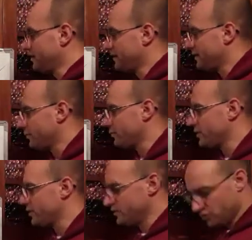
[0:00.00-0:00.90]
that
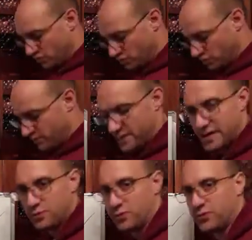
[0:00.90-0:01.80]
we should be
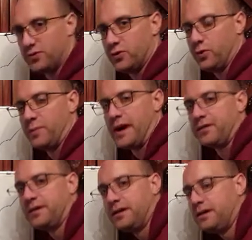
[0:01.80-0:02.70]
able to know about.